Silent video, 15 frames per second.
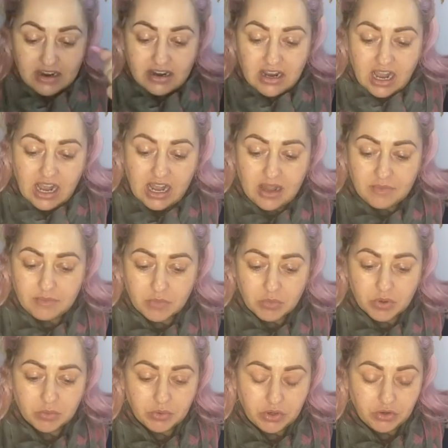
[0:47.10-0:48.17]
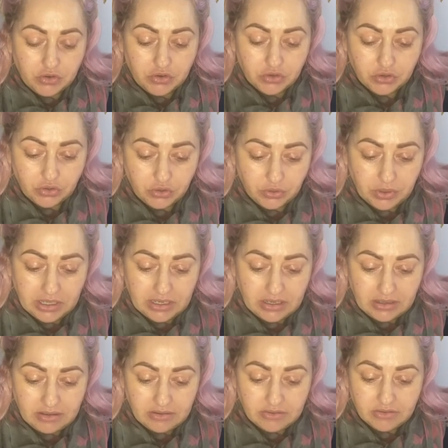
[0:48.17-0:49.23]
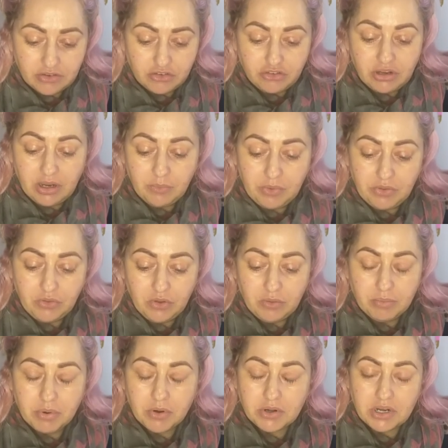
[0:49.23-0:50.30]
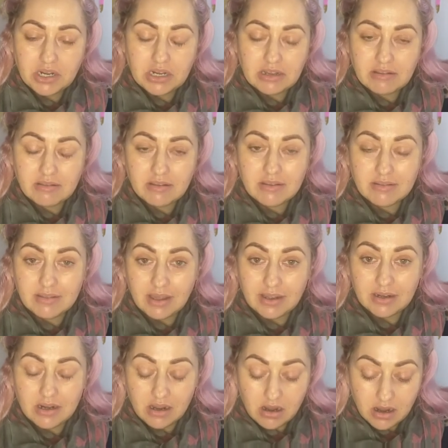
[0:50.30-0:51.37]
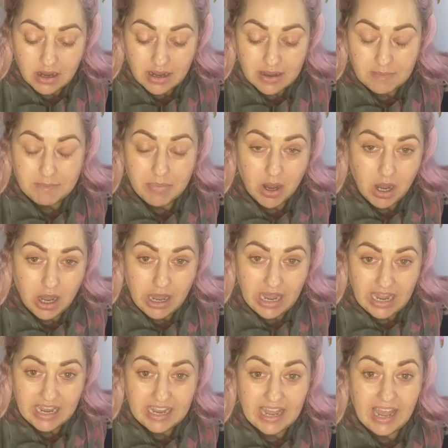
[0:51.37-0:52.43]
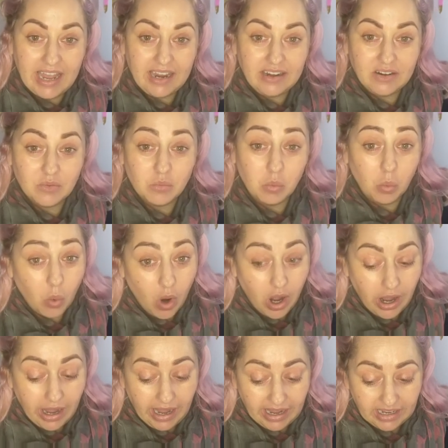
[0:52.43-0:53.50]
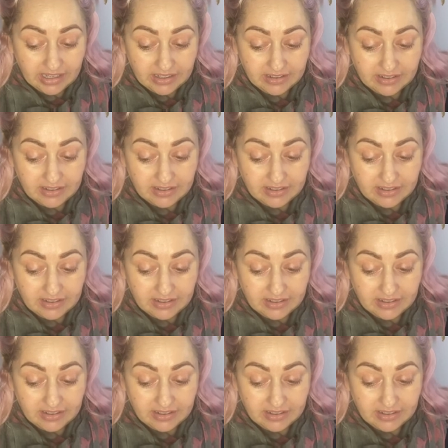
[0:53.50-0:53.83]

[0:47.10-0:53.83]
What I want to do is share with you products that I buy and why.